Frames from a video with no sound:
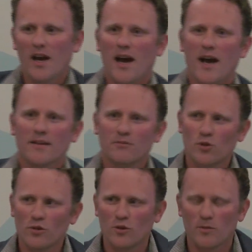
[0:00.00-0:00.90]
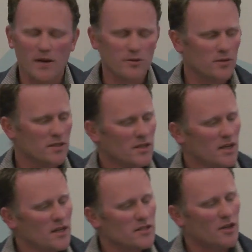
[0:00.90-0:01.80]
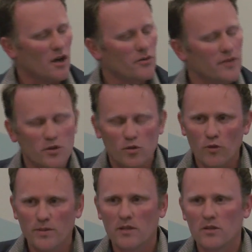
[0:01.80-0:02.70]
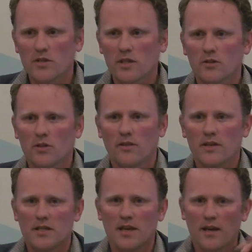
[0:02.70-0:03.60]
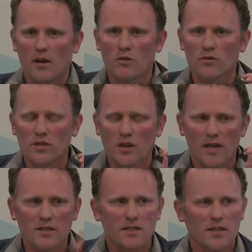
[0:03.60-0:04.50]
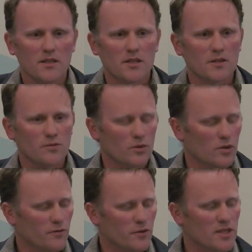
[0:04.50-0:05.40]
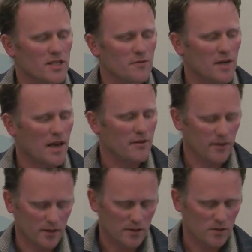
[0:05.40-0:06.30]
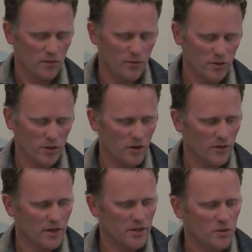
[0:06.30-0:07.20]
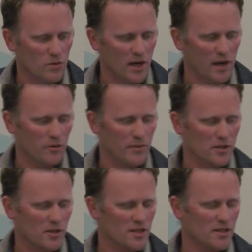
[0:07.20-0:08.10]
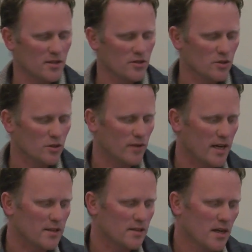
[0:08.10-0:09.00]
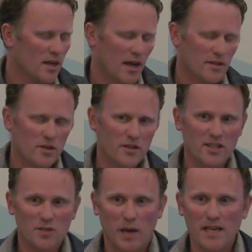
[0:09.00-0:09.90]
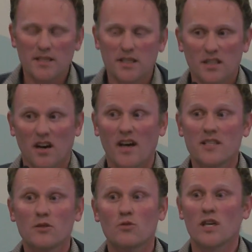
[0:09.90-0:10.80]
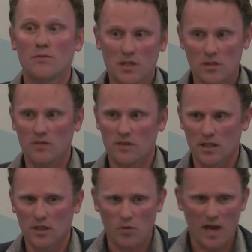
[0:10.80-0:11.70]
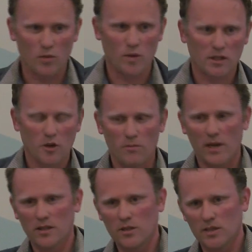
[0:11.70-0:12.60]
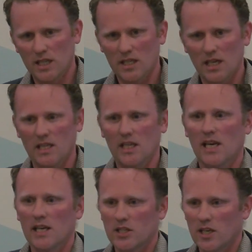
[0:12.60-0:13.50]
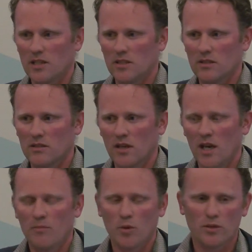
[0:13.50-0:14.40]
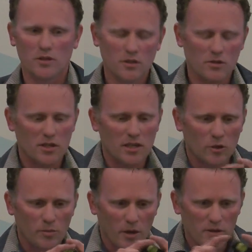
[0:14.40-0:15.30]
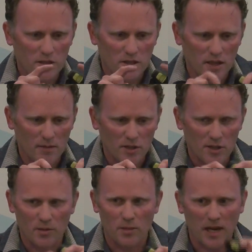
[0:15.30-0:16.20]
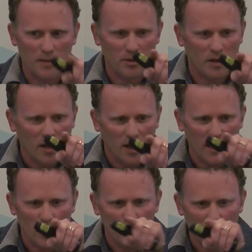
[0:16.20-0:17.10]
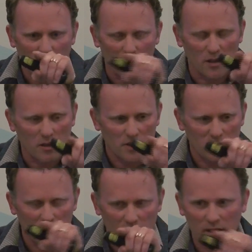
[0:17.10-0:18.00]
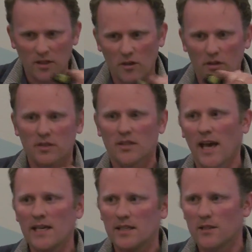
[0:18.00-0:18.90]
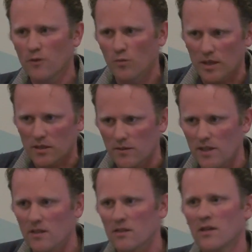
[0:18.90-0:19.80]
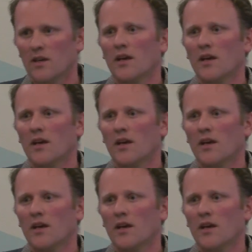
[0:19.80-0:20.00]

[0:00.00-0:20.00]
Talk to him afterwards. So there's groups in New Zealand looking at this, nano-sized sensors for sniffing out things. We've also got things called colorimetric sensor arrays. And so this is basic high school chemistry, really. You add one compound to another and the colour changes. But what you do is you get a little postage stamp sized bit of paper and you print on it lots of little ink dots, 80 different ones of these.